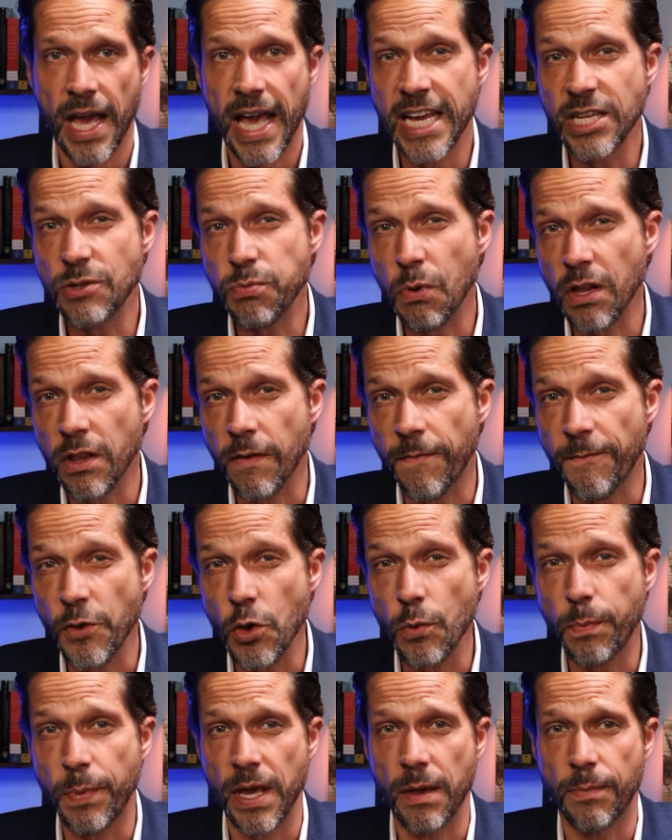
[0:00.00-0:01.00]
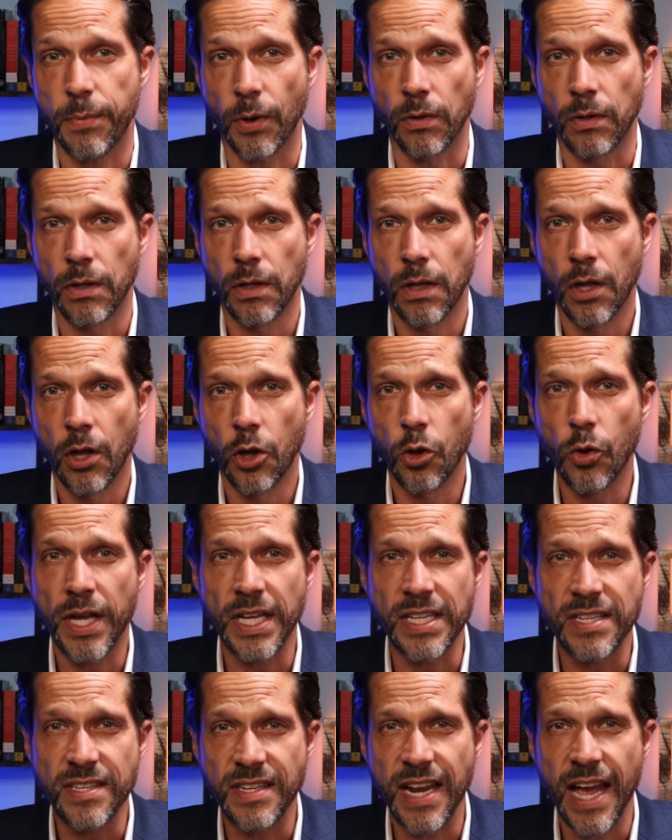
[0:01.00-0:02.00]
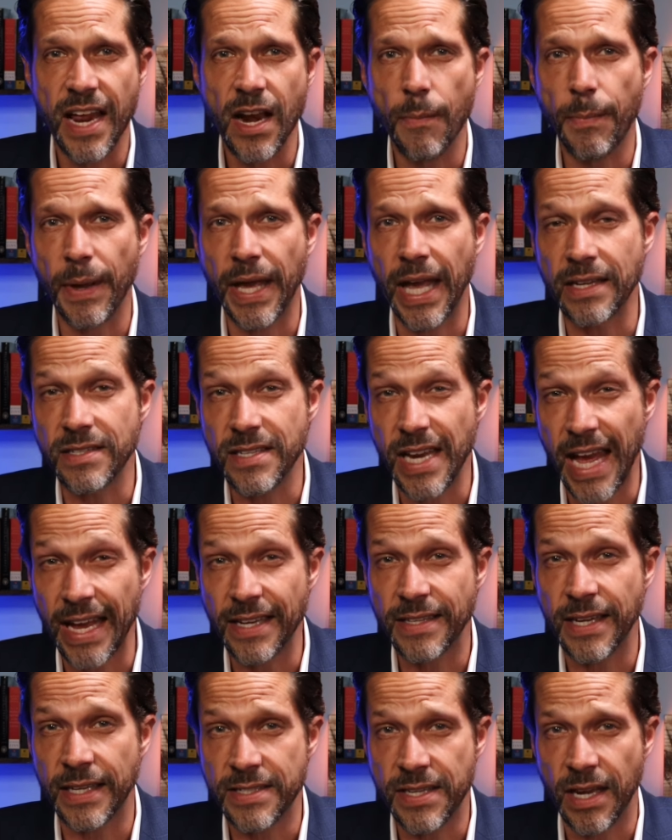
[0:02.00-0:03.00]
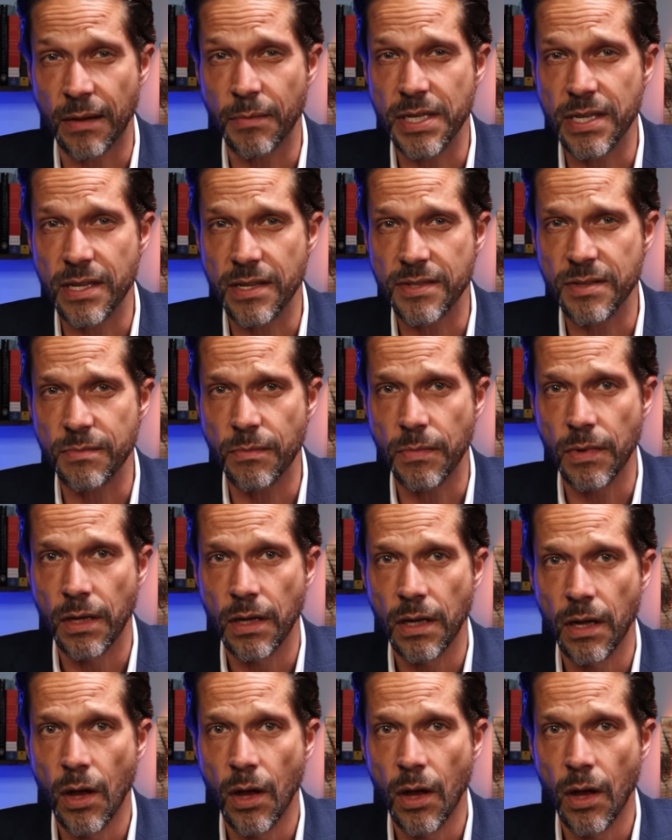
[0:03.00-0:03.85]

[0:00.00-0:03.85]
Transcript: He's one of the few people who can stand up against anti-Semitism